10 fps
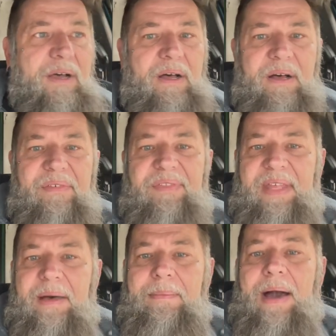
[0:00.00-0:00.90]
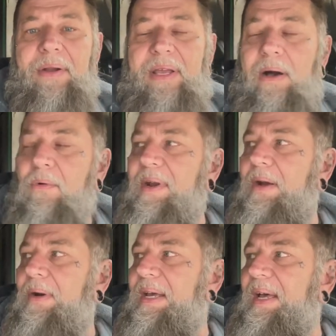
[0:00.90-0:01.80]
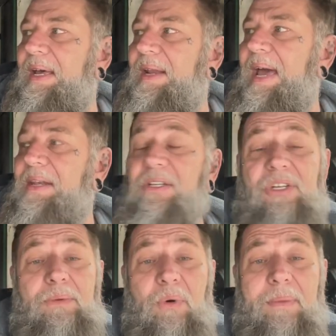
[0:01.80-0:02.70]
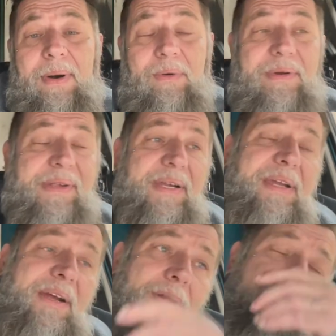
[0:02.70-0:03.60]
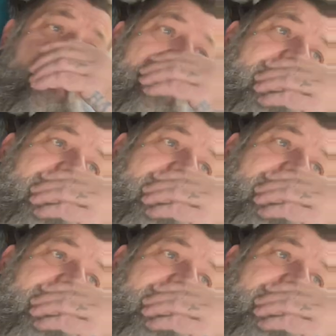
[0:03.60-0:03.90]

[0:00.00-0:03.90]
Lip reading: of the amount of cone area and adding two more motors in here.